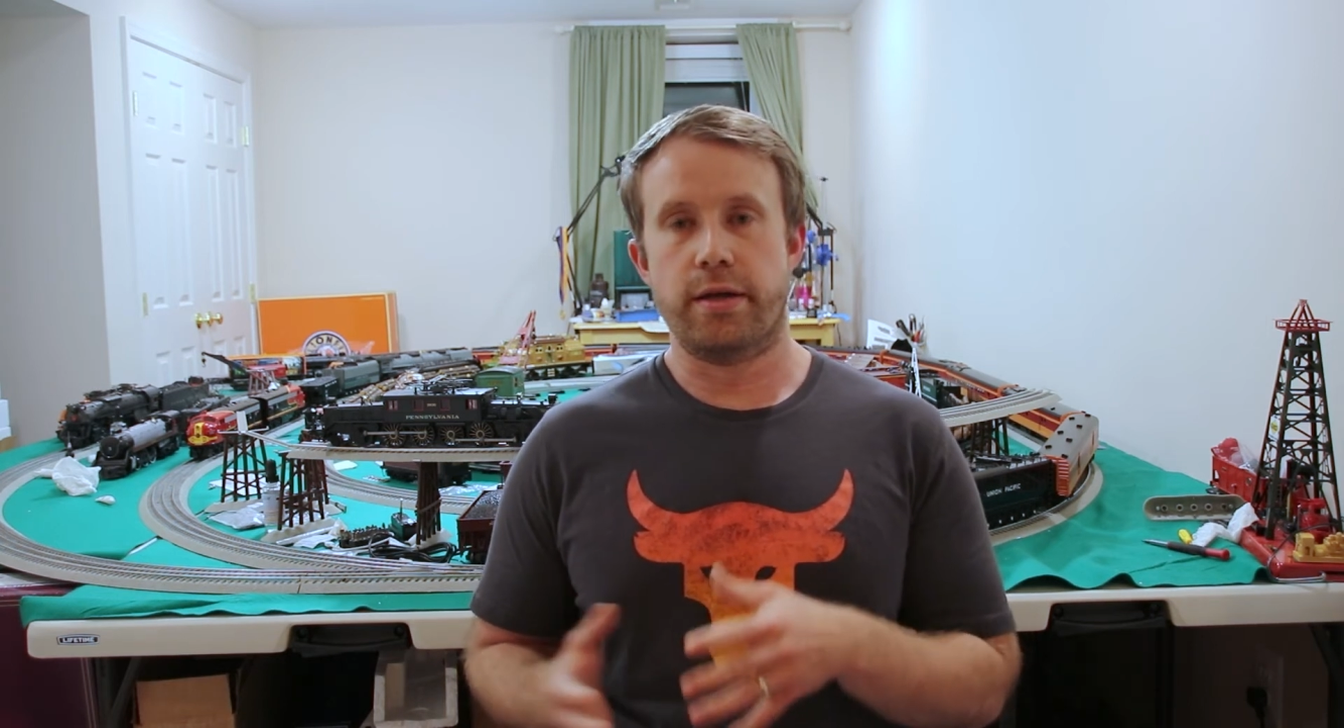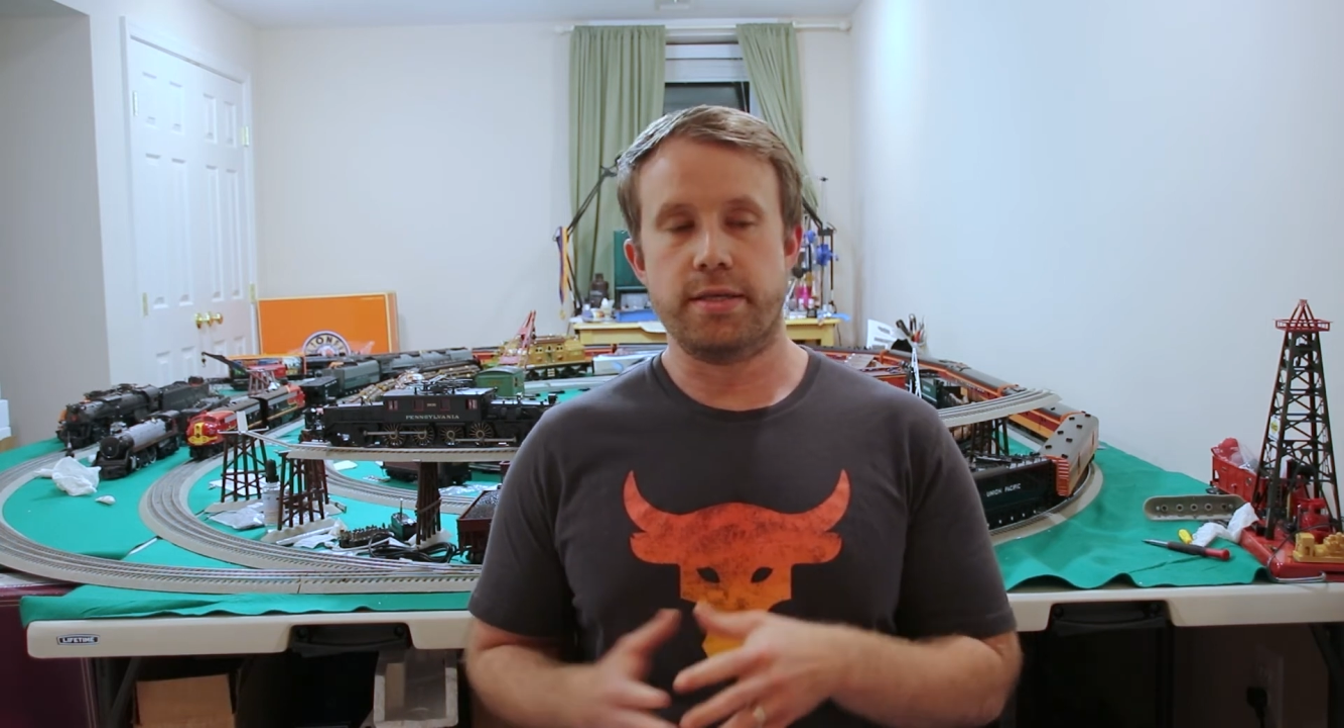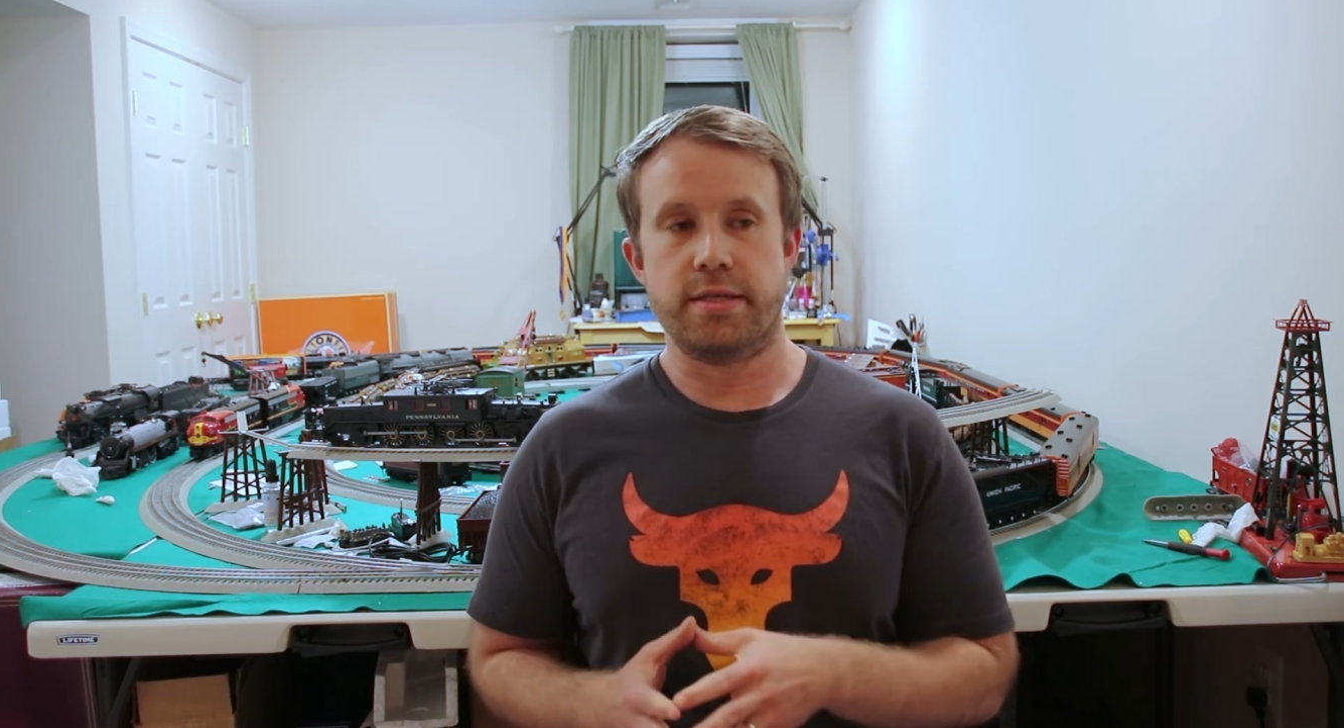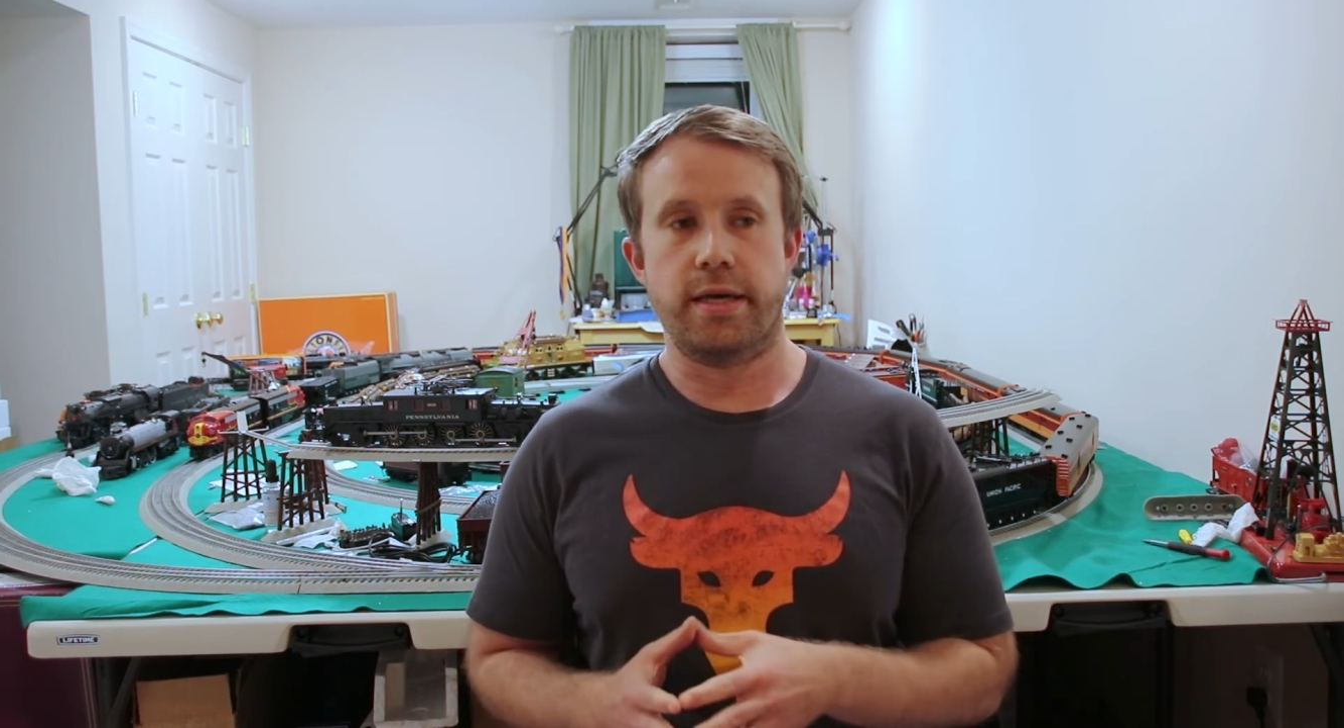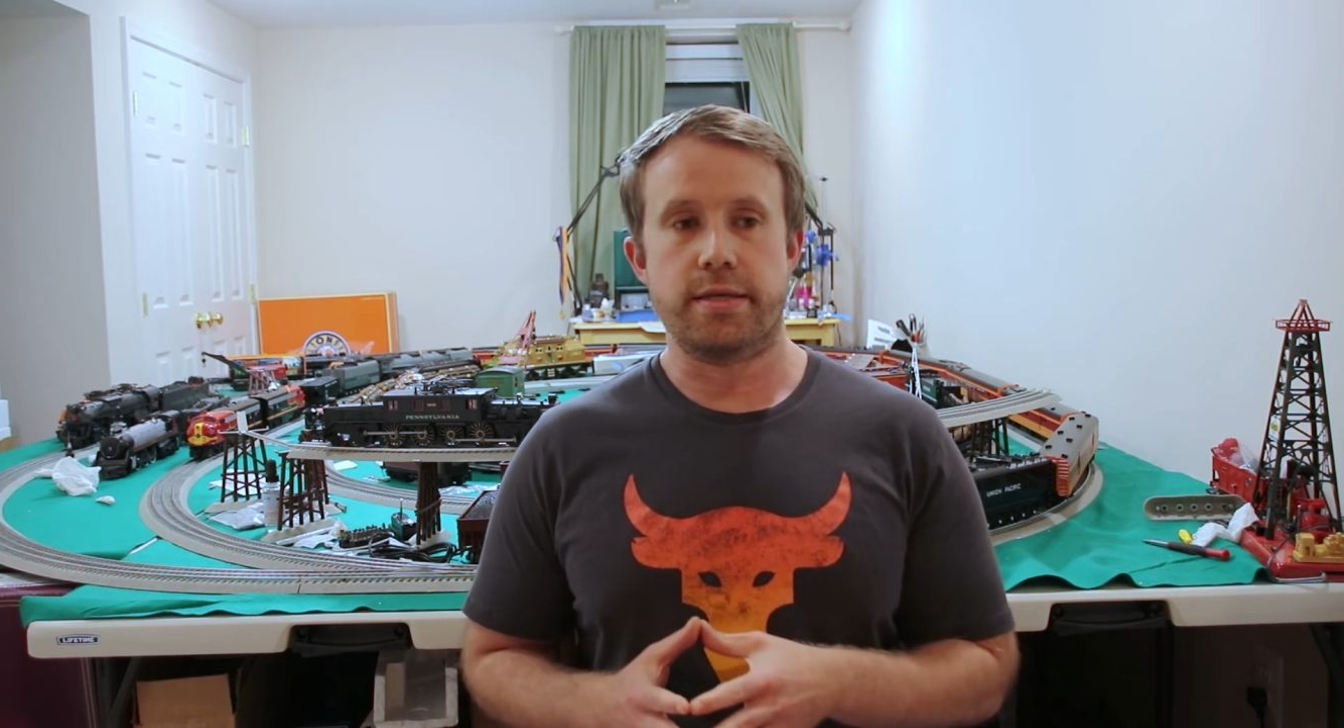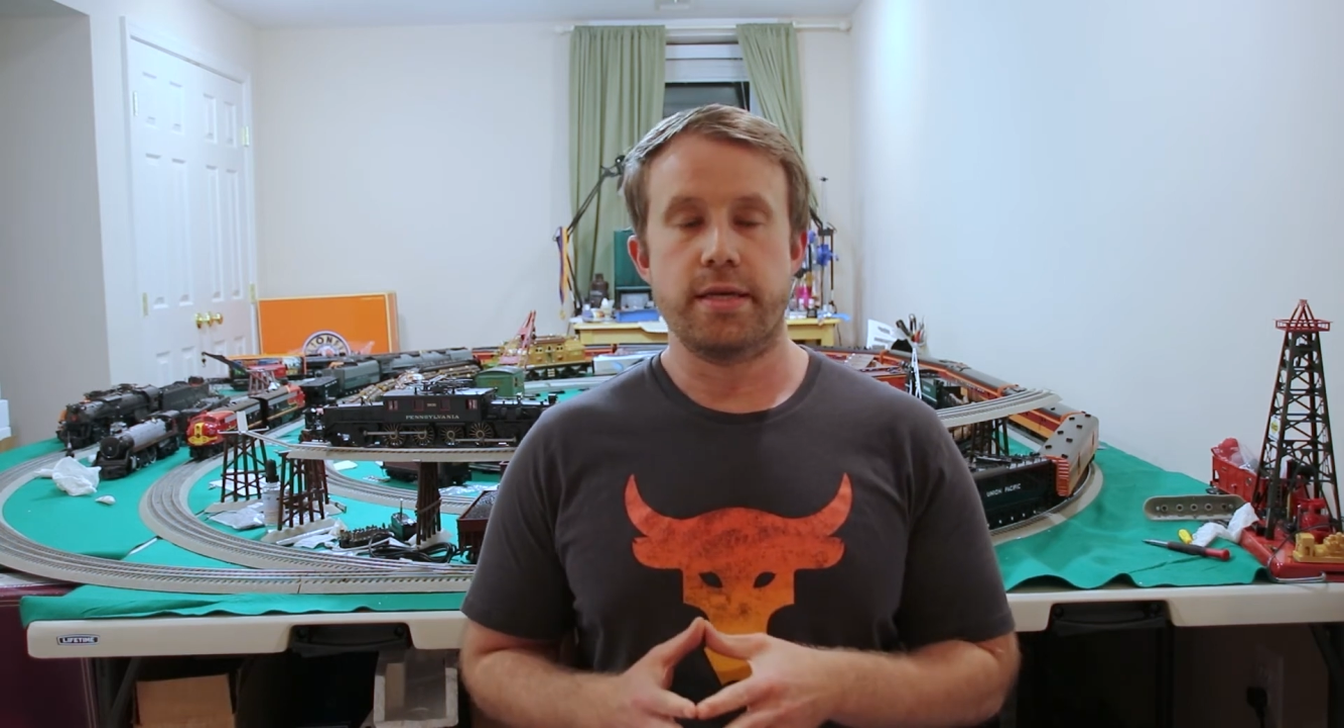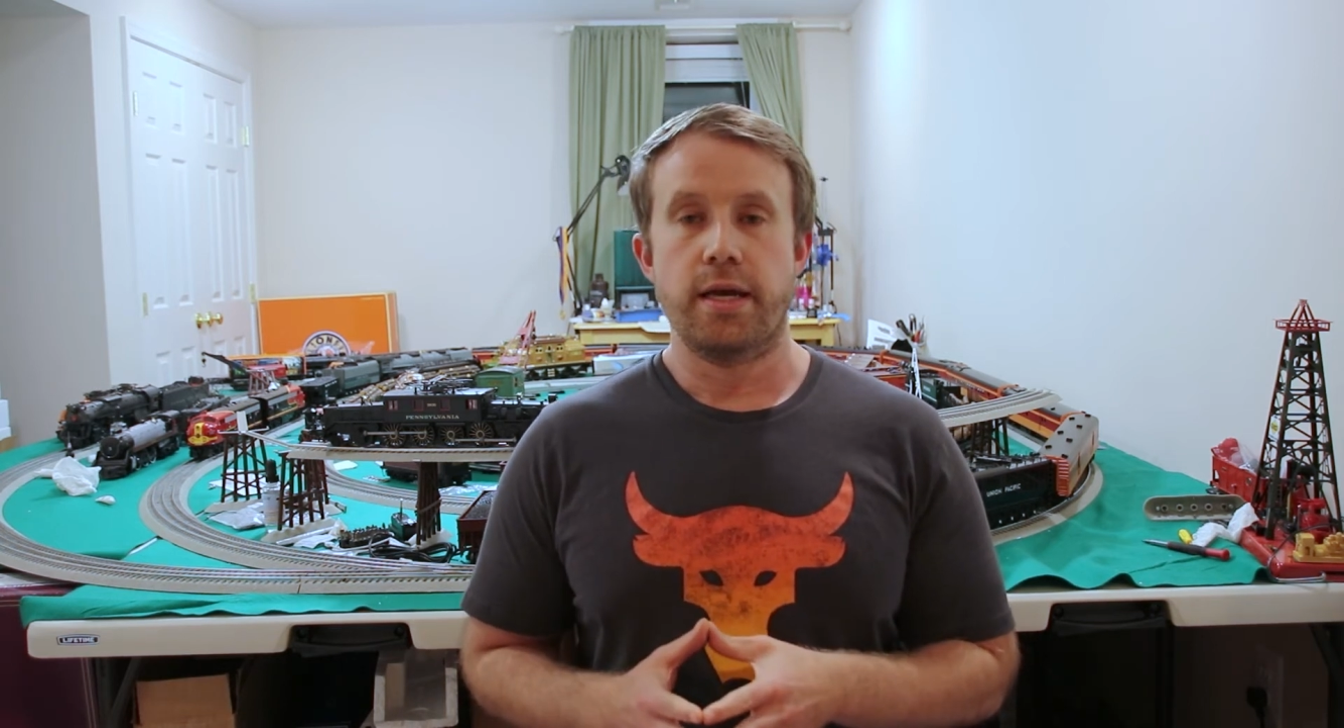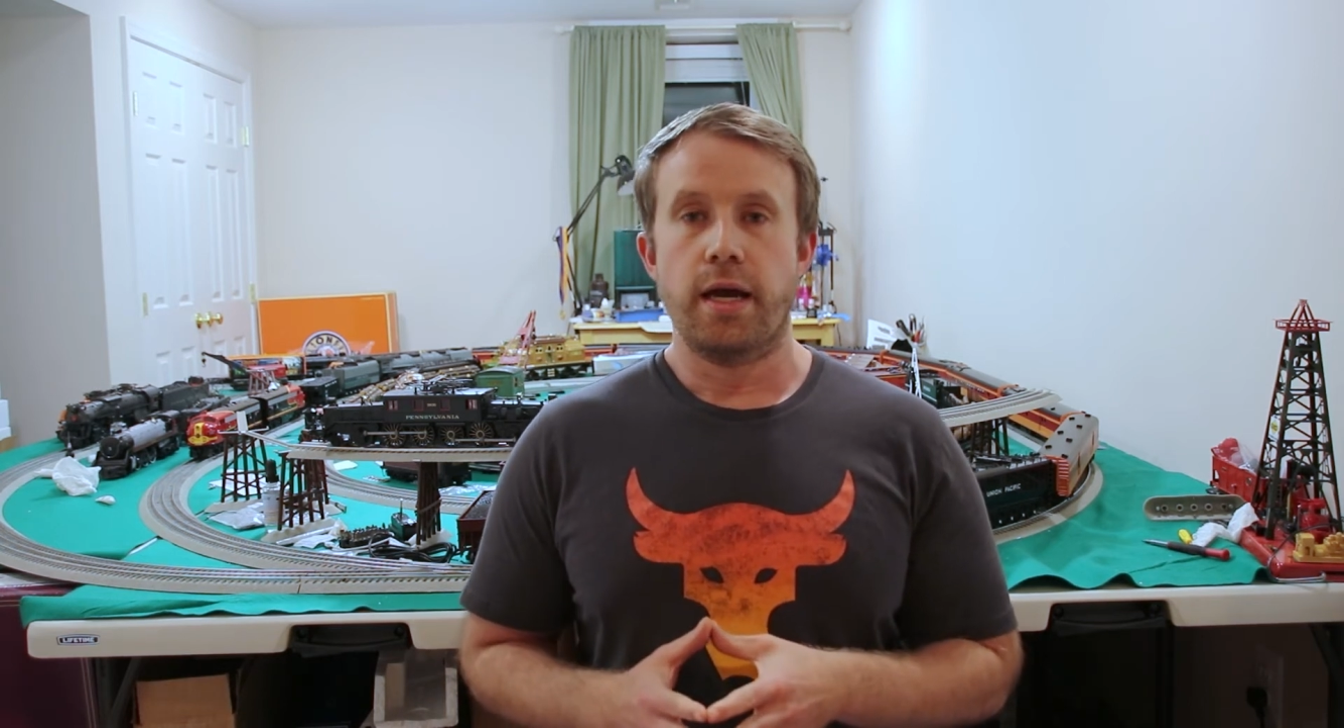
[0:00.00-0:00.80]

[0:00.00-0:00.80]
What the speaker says: is this.